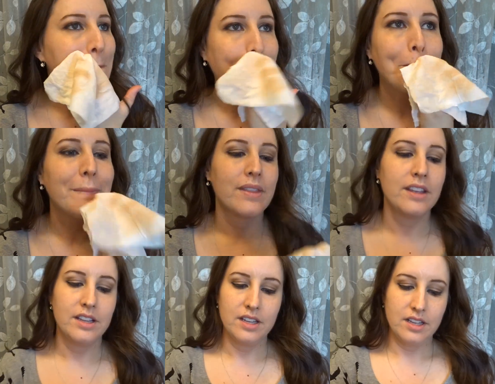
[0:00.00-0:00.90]

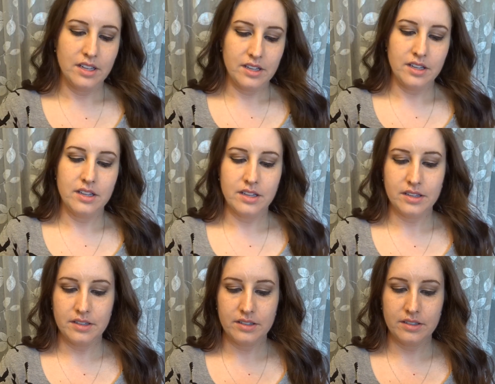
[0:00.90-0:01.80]

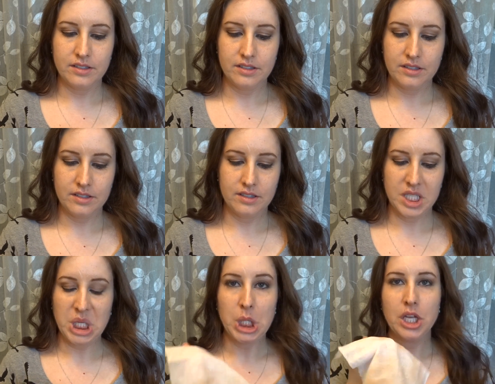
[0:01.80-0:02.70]
(no one is talking)